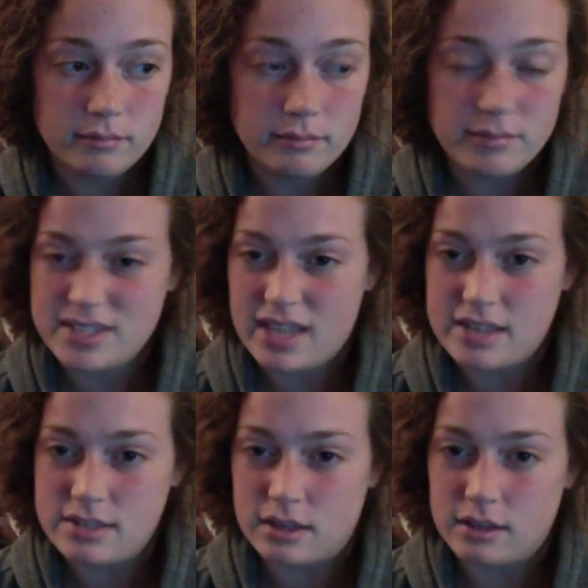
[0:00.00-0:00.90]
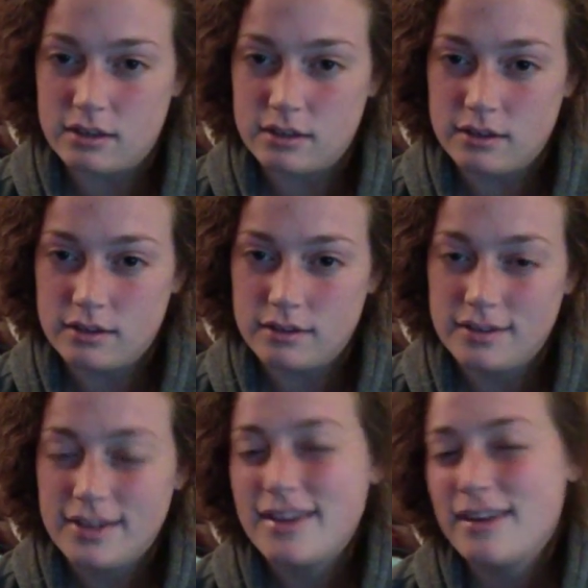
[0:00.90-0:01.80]
Besides,
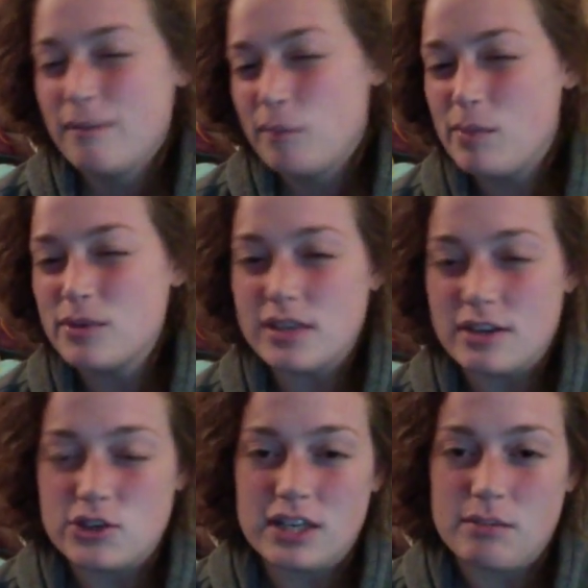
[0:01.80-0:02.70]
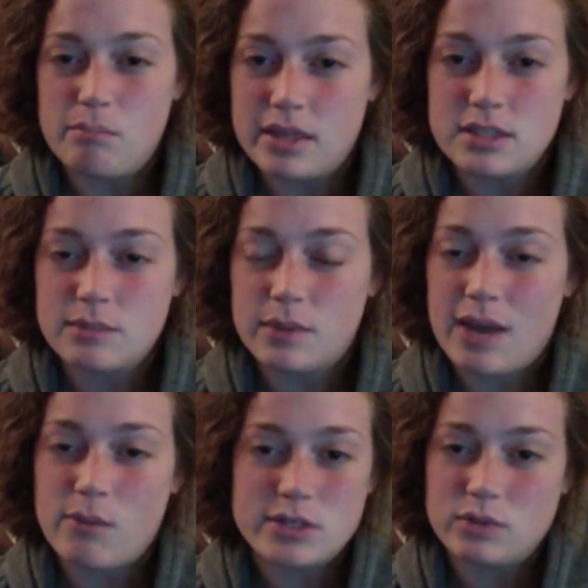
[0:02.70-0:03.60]
people say you should eat mints, but I
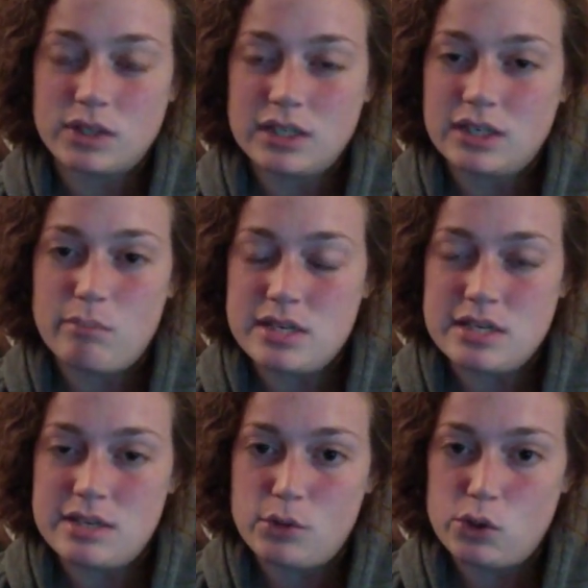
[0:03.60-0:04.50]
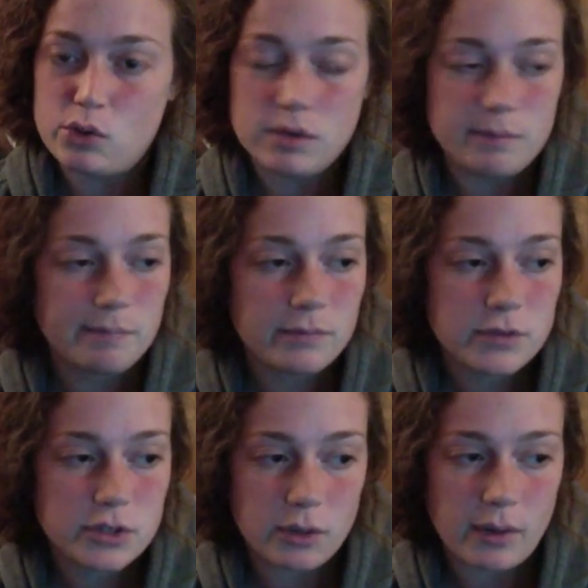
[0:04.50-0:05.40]
wasn't really in a minty mood,
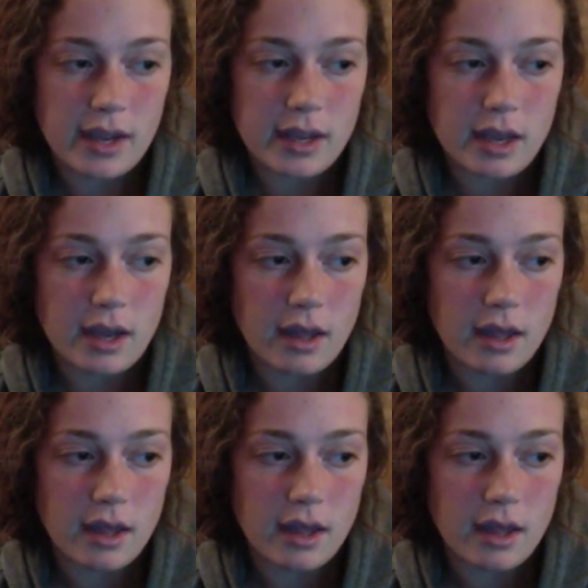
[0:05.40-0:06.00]
so I